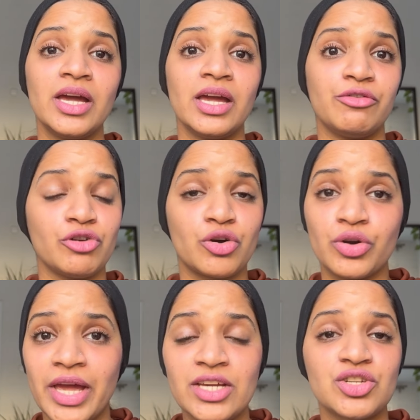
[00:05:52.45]
If you're
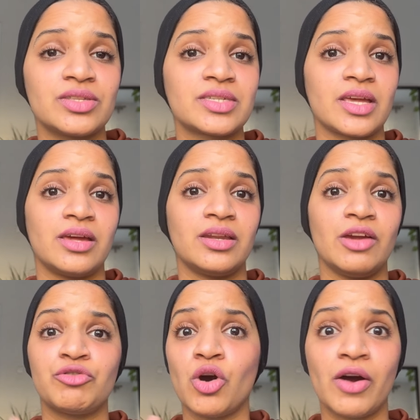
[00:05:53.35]
Caucasian skin,
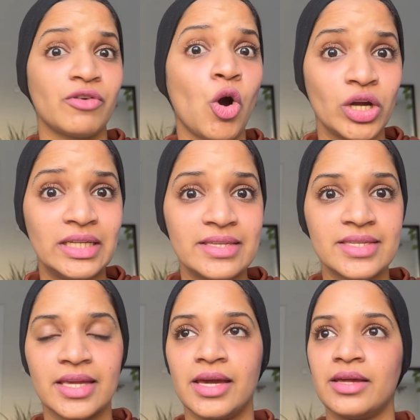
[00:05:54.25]
if you have oily
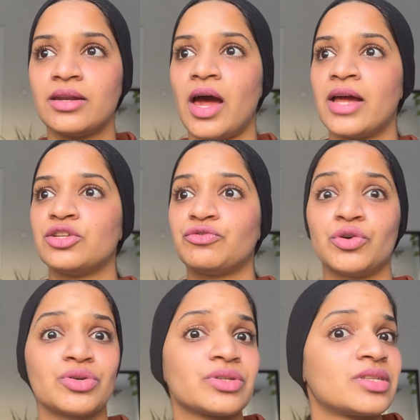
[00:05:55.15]
skin, and if
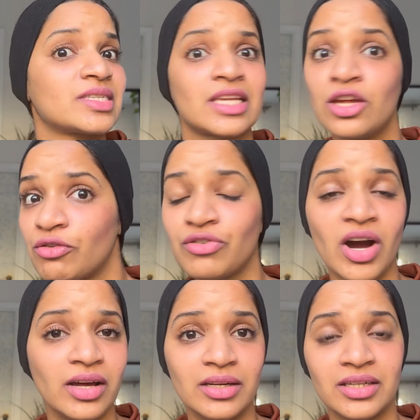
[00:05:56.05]
you're skin of
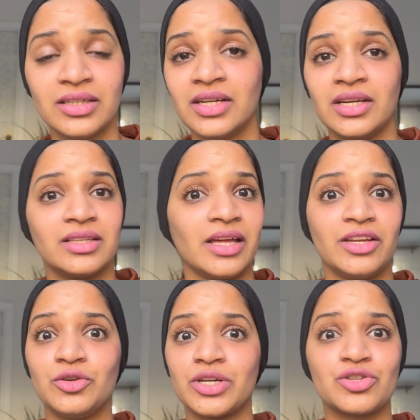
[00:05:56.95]
color, then
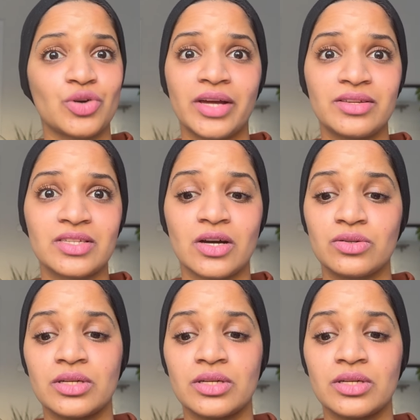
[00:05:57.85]
you can try this out.